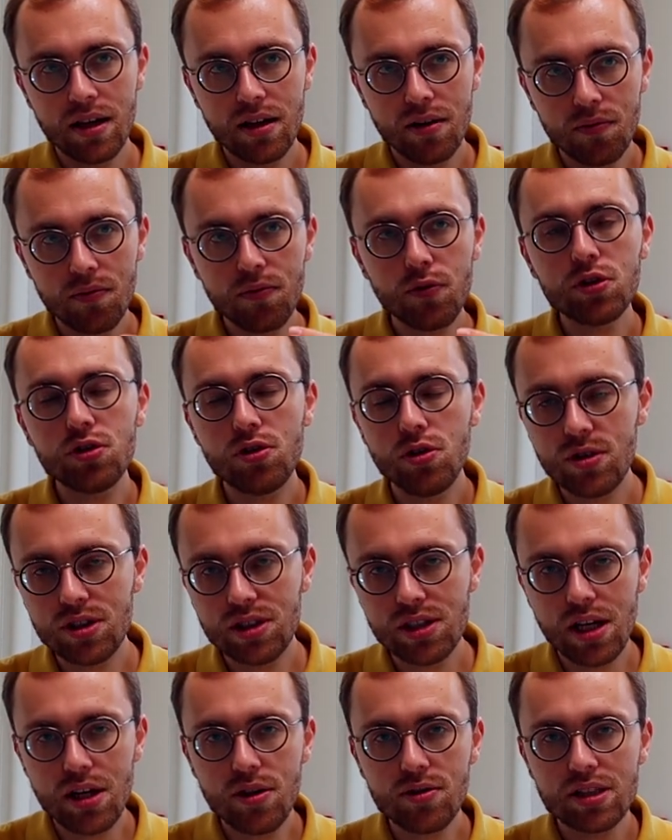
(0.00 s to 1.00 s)
what do you
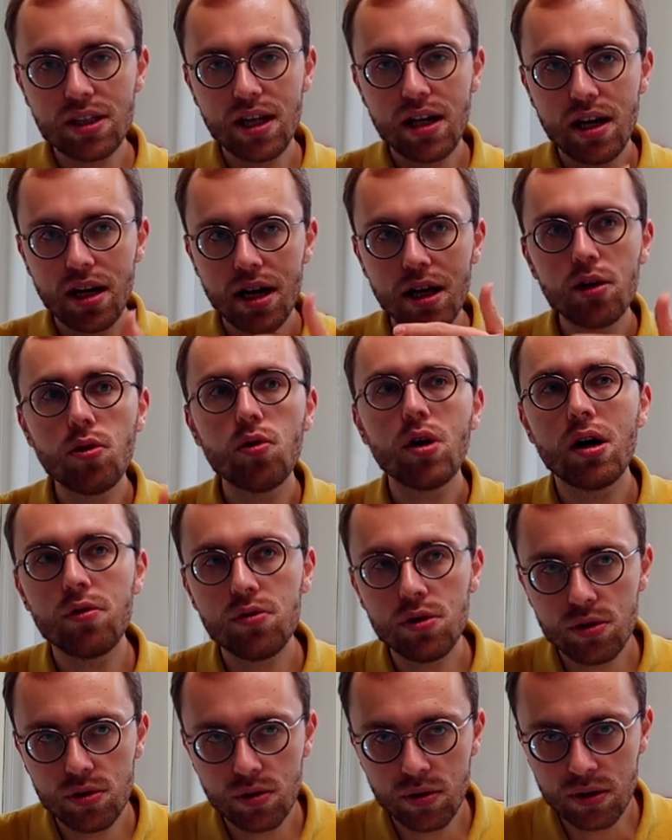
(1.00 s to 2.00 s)
say? You say, hello, how
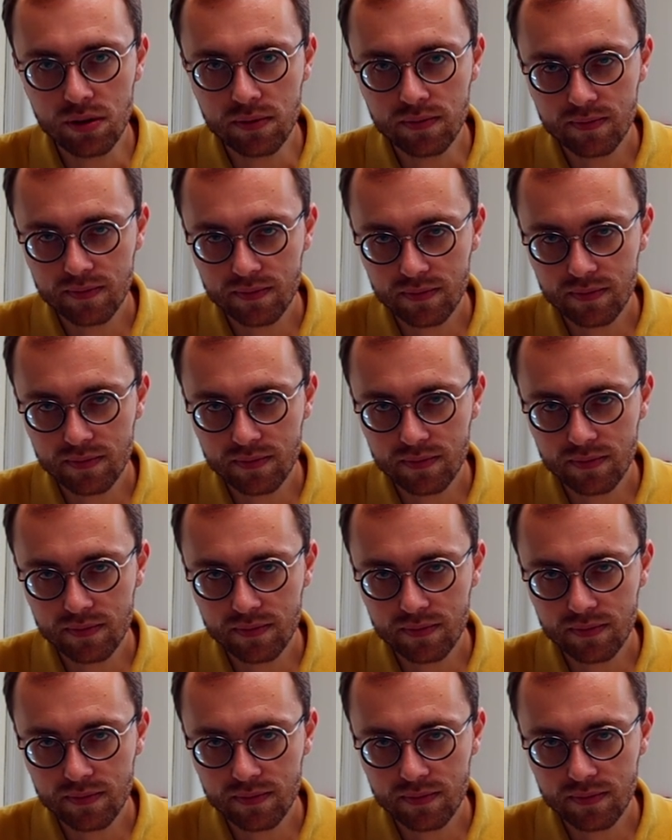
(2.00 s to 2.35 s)
you doing?